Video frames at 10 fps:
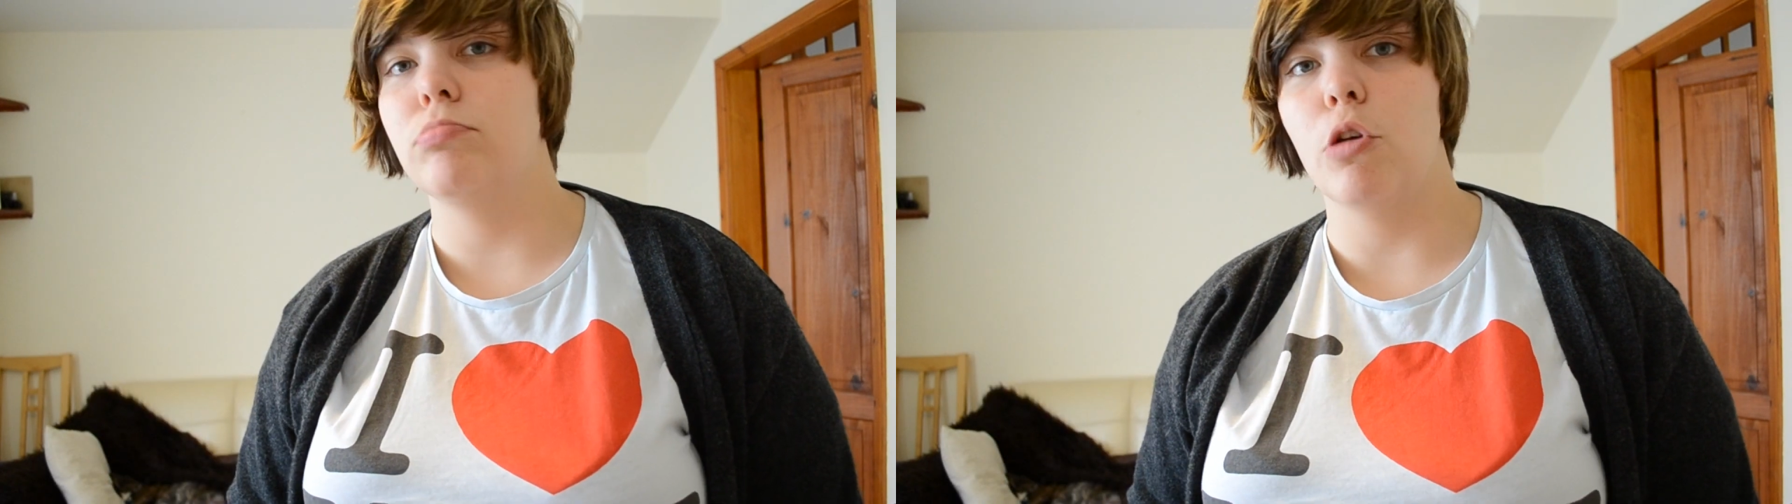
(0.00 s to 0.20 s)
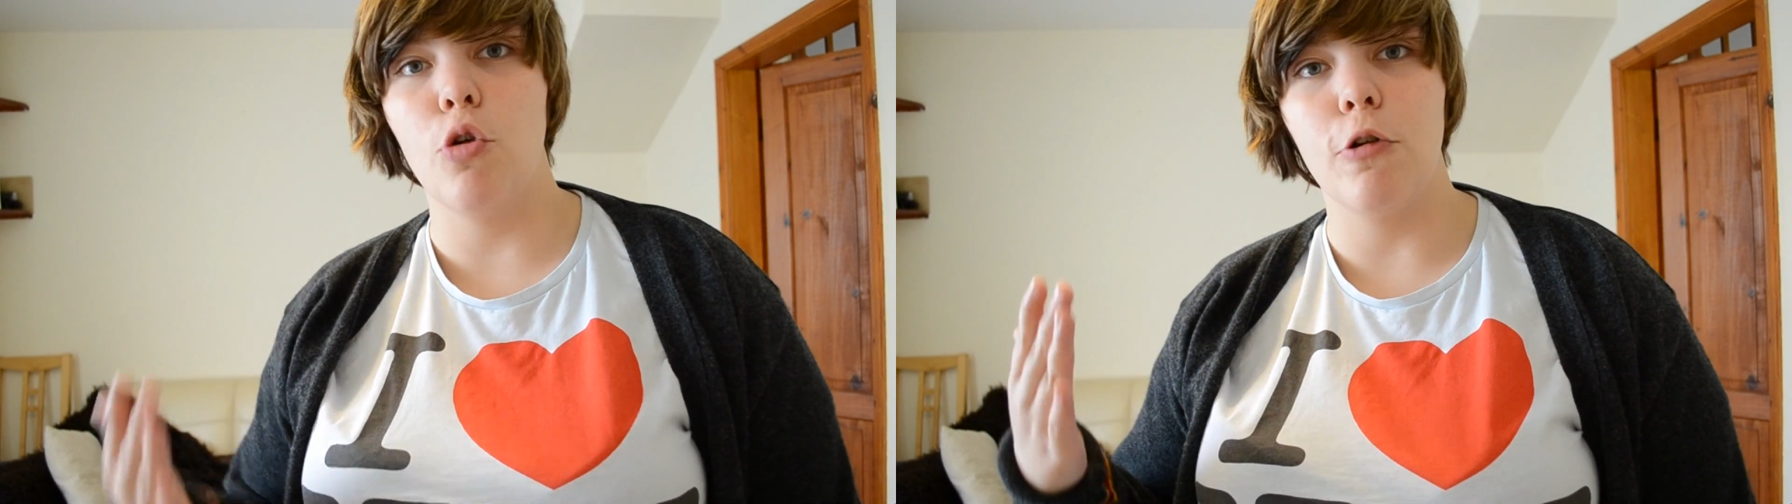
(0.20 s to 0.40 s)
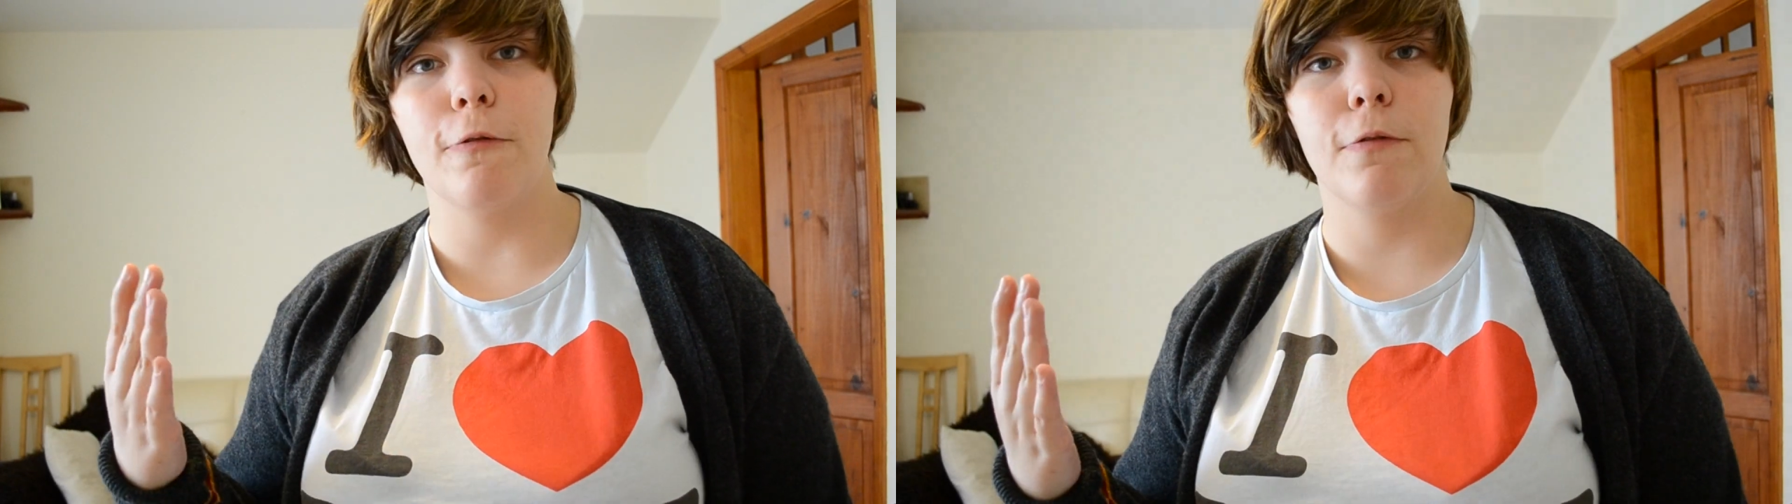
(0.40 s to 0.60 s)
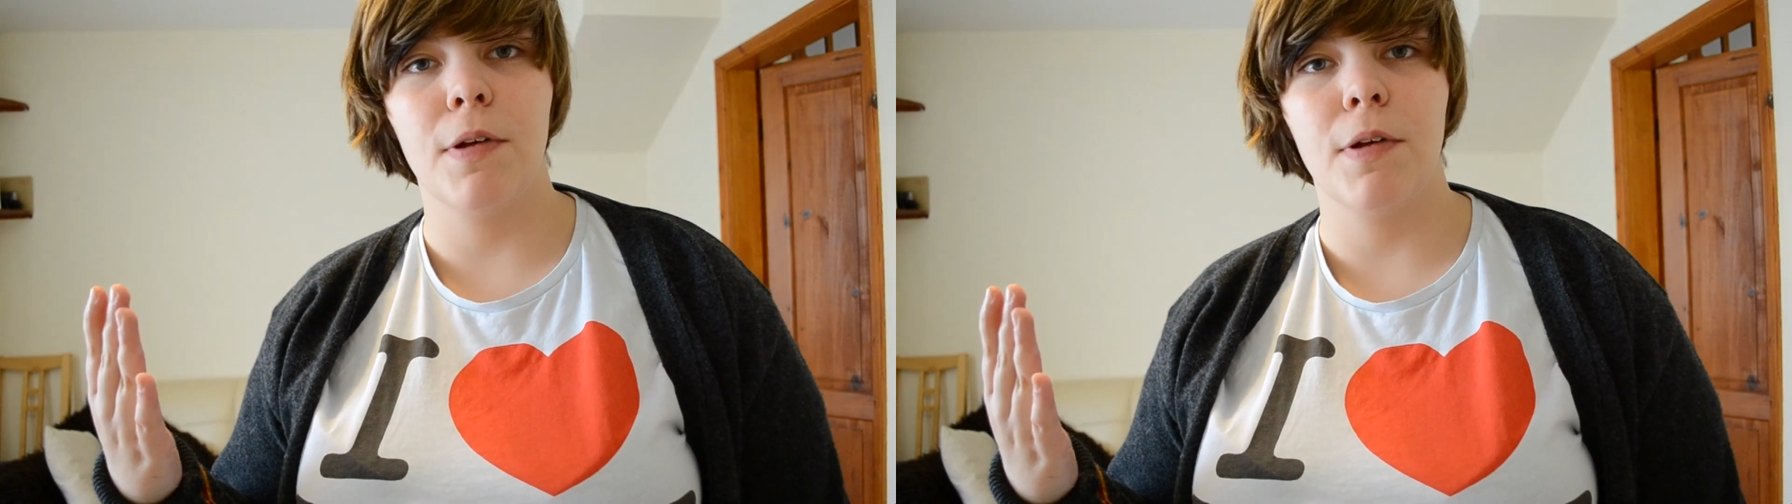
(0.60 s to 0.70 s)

the roof,